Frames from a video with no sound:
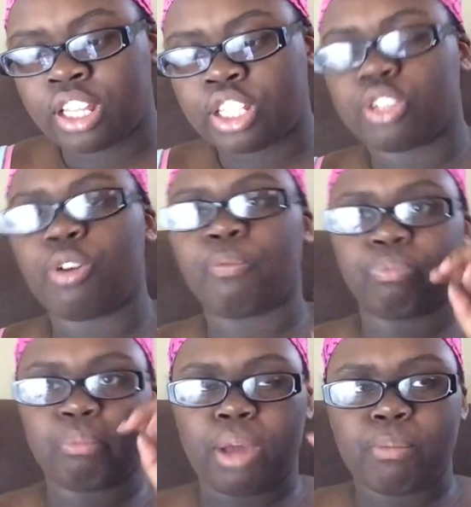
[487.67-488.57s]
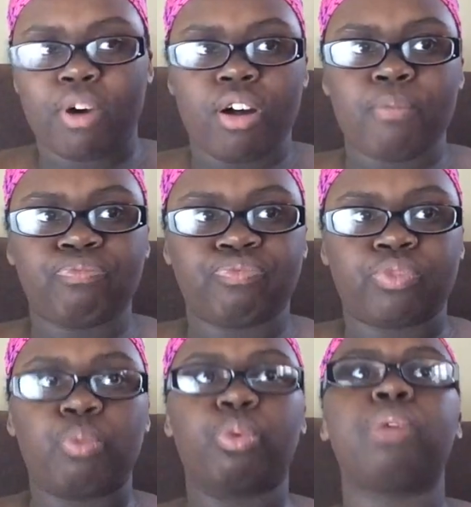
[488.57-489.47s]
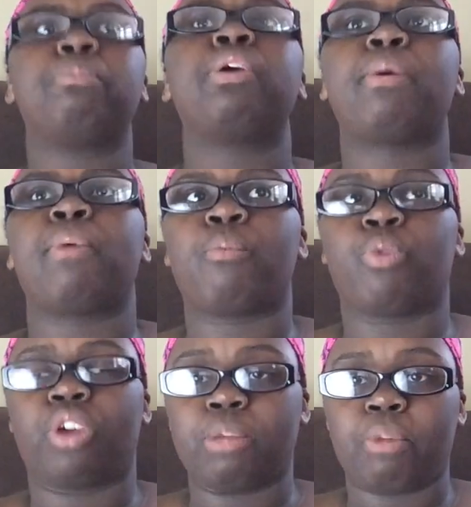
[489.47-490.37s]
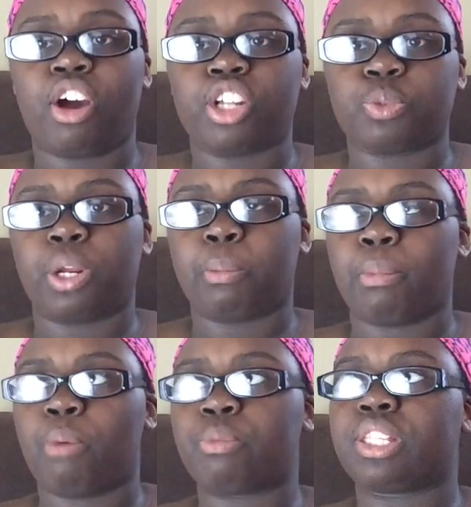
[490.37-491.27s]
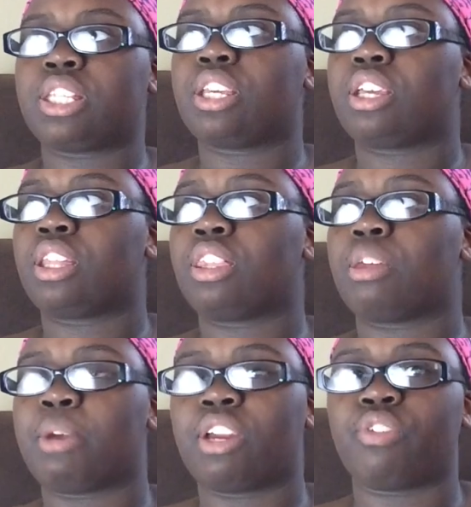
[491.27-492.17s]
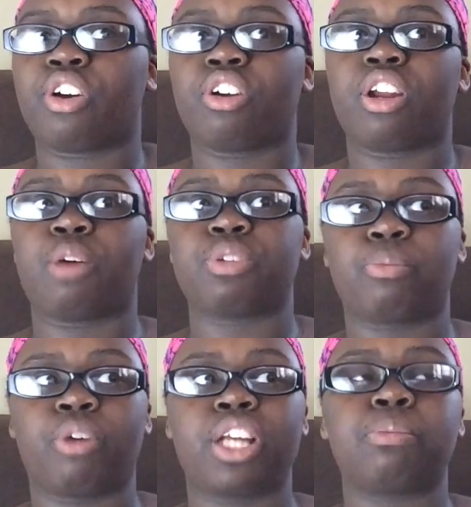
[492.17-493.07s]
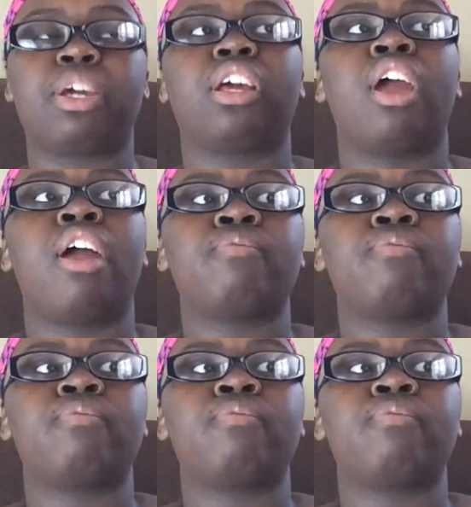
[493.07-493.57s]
So my mom, me and my mom were in my aunt's wedding. My mom was the maid of honor, and I was the bridesmaid.